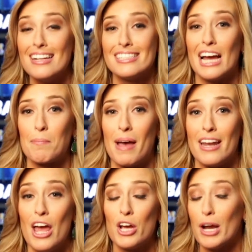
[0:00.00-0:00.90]
Tech Bet,
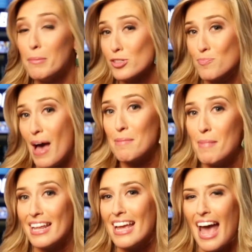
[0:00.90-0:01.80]
Cramer's Mad
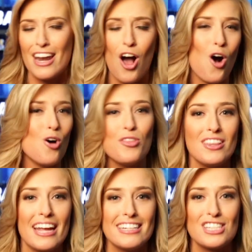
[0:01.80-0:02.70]
Money, and all the
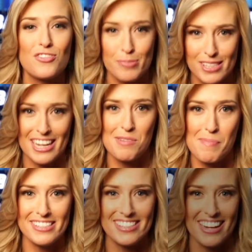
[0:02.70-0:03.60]
latest from
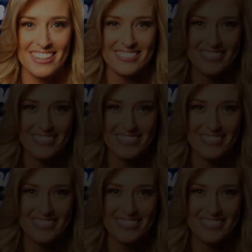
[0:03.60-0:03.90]
CNBC.